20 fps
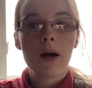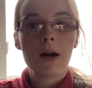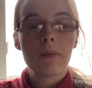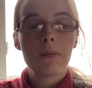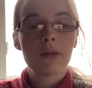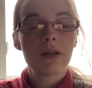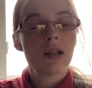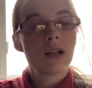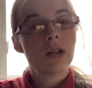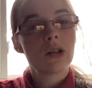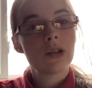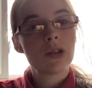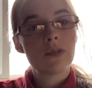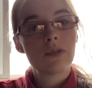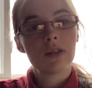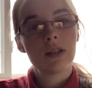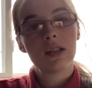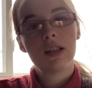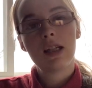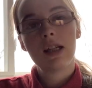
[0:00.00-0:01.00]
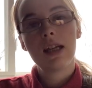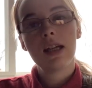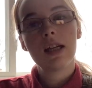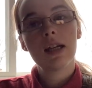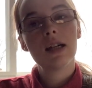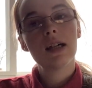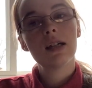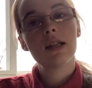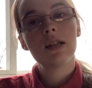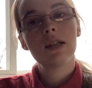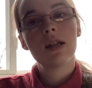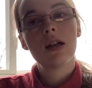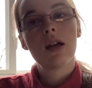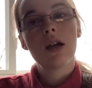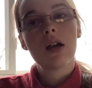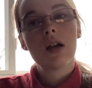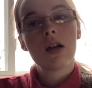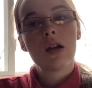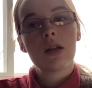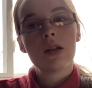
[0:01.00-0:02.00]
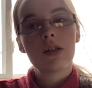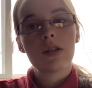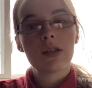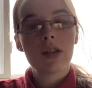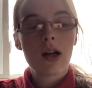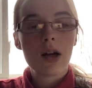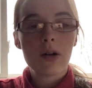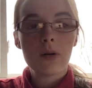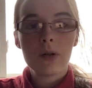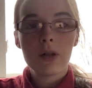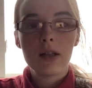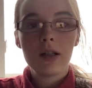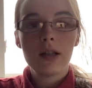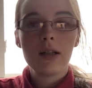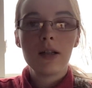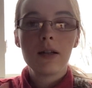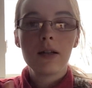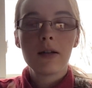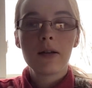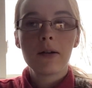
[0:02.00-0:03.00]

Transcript: Settlers of Catan, Sorry,